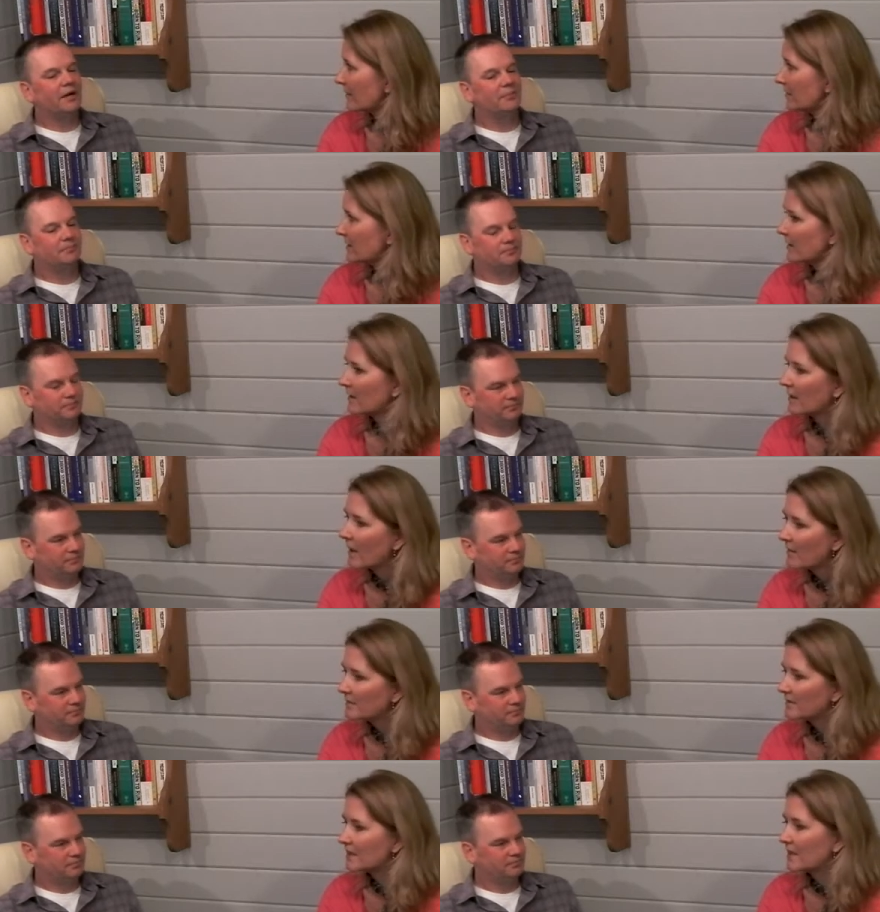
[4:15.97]
Speaker 1: somebody that
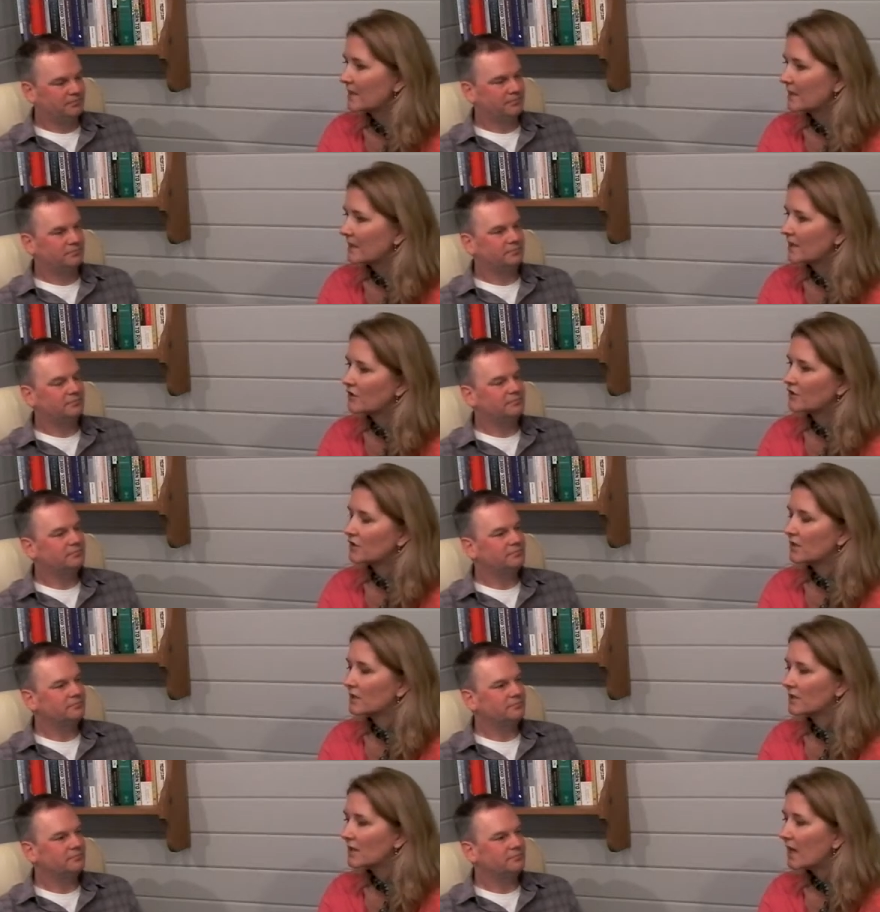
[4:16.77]
comes in and
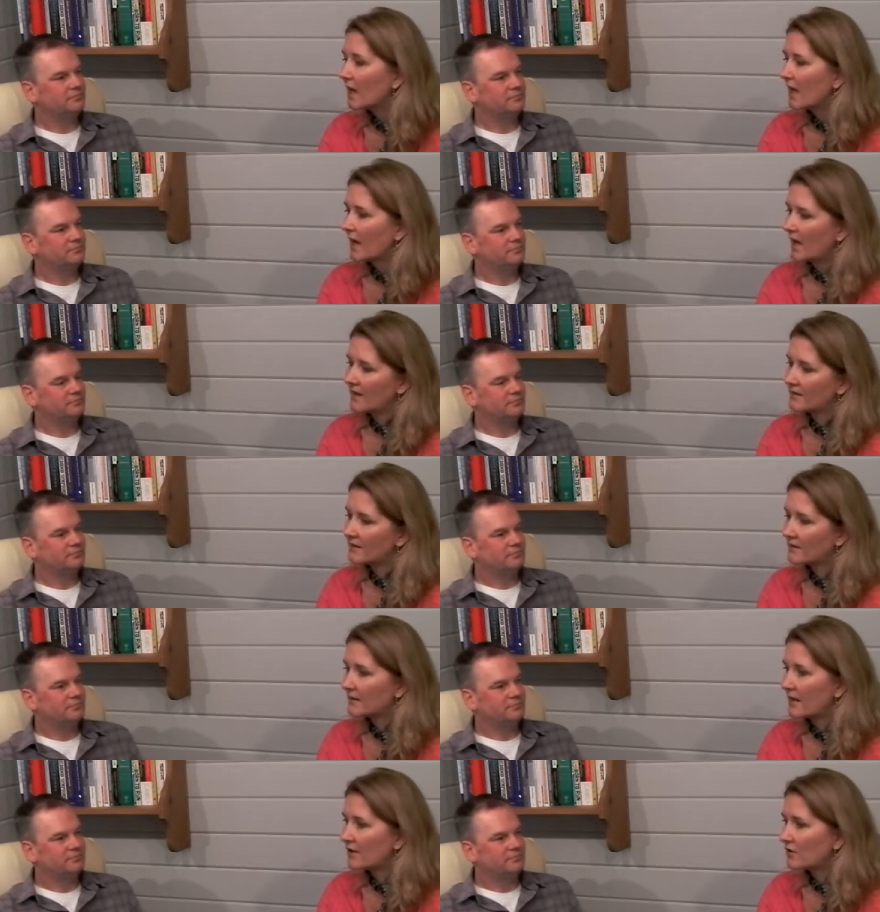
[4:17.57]
just has
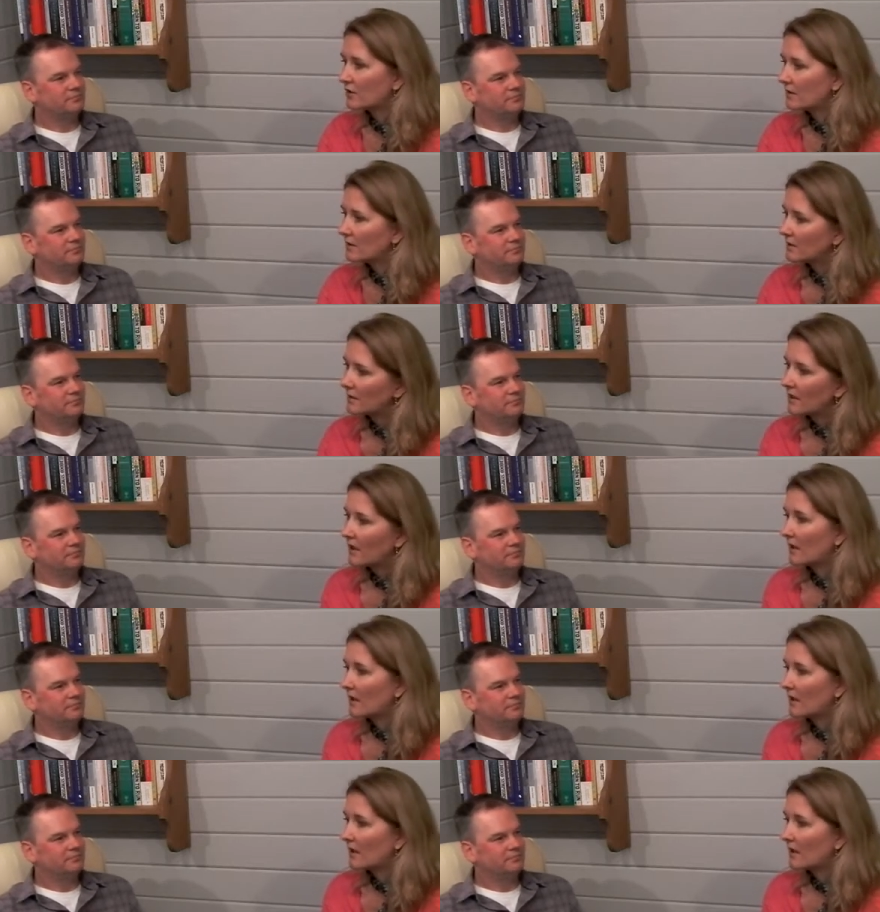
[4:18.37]
the session,